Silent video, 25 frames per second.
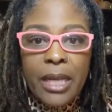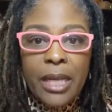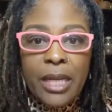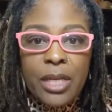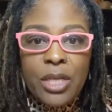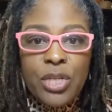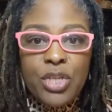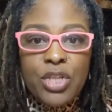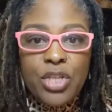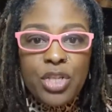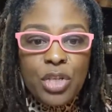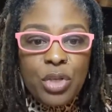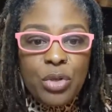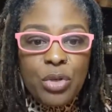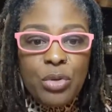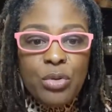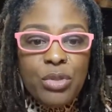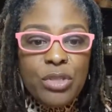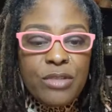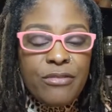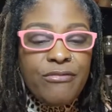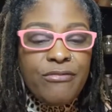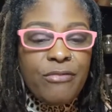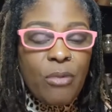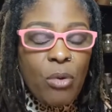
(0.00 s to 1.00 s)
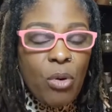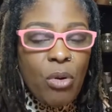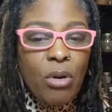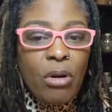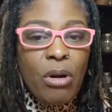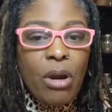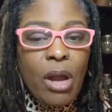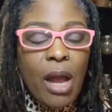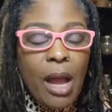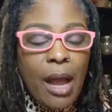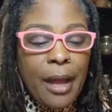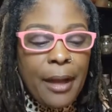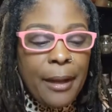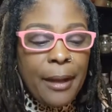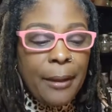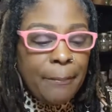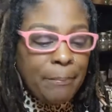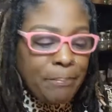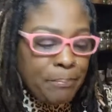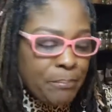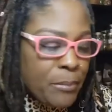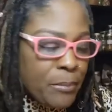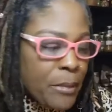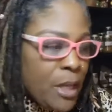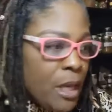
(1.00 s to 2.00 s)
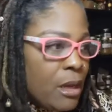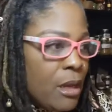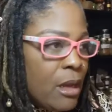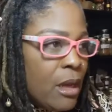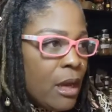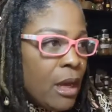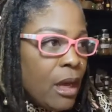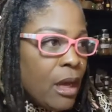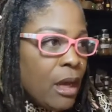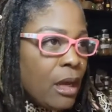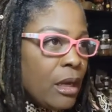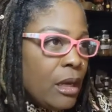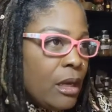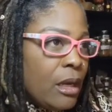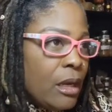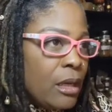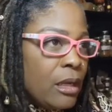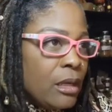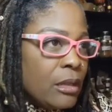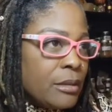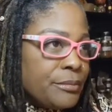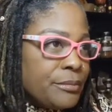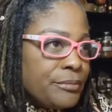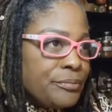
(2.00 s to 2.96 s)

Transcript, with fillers: it is used for um, uh,